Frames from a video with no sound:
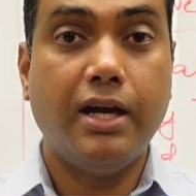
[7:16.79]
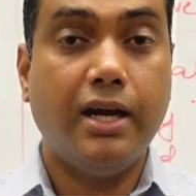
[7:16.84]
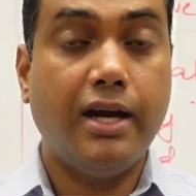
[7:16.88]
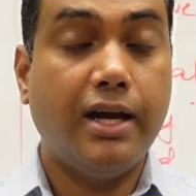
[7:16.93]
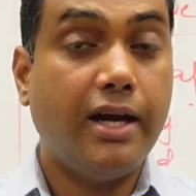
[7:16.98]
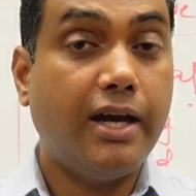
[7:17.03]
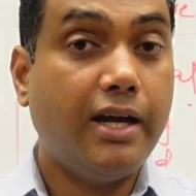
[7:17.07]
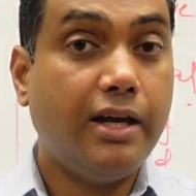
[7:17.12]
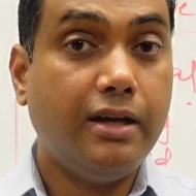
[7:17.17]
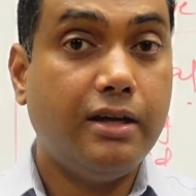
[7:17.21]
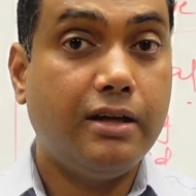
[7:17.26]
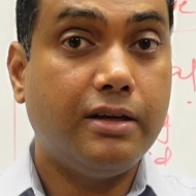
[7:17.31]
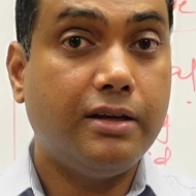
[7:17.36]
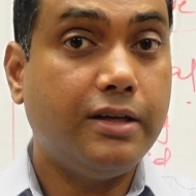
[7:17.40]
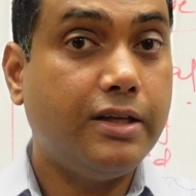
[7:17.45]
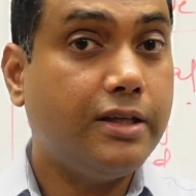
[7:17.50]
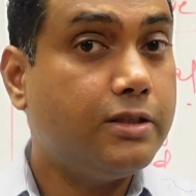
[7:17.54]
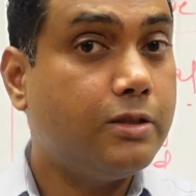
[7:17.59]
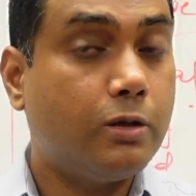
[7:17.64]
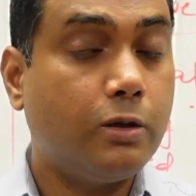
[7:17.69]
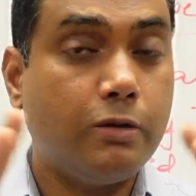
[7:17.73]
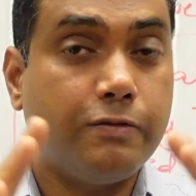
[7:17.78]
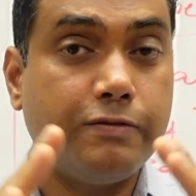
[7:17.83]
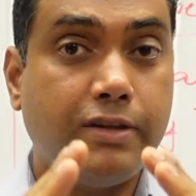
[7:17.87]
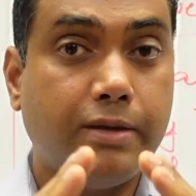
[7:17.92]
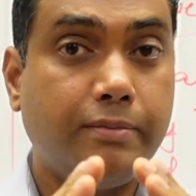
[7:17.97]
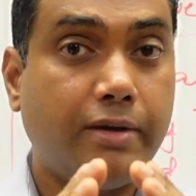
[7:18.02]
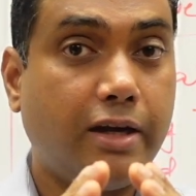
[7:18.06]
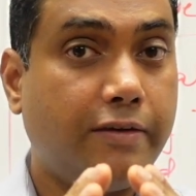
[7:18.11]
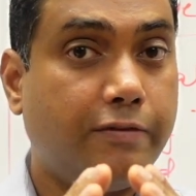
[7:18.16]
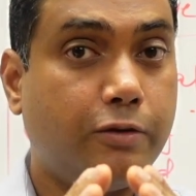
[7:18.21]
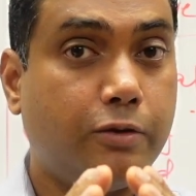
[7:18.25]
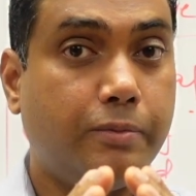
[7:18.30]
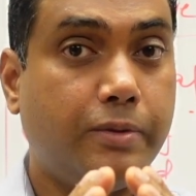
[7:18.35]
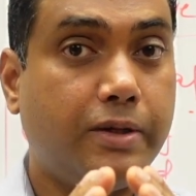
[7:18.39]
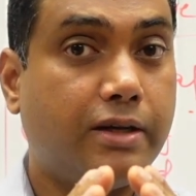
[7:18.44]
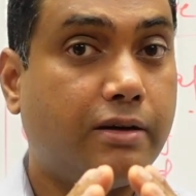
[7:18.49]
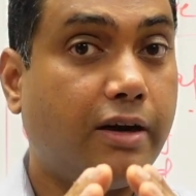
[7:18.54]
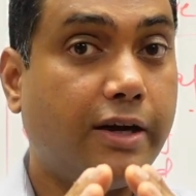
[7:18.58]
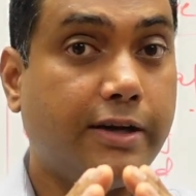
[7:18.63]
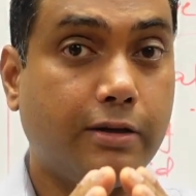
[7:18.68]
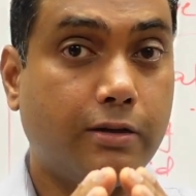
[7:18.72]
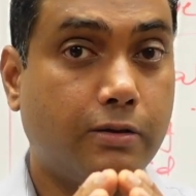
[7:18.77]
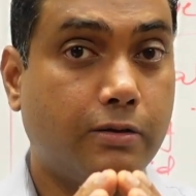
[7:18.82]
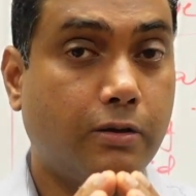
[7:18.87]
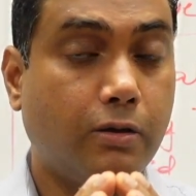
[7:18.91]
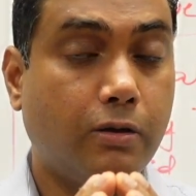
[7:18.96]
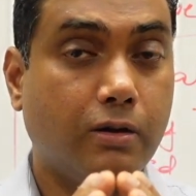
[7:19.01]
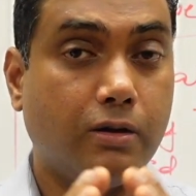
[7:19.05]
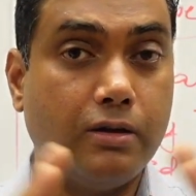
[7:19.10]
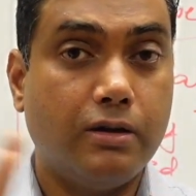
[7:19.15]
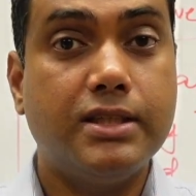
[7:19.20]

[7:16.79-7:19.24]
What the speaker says: and neither of them have to be right or wrong.